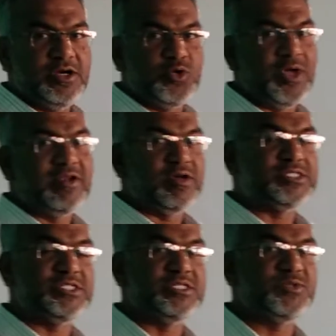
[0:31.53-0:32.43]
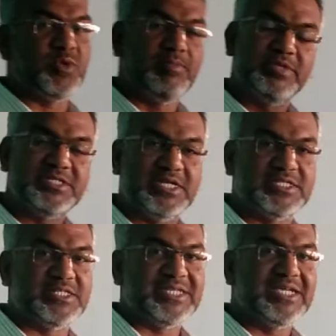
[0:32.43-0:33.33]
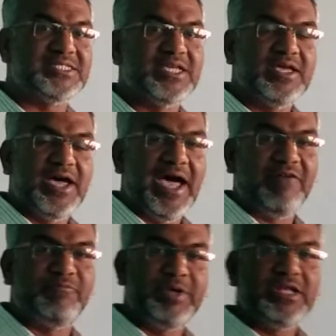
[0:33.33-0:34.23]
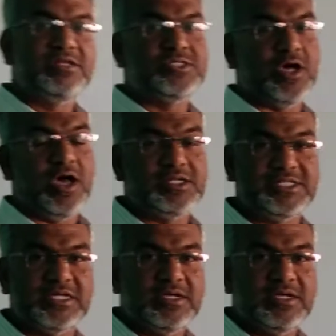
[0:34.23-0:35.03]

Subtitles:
12 questions from this exercise have been taught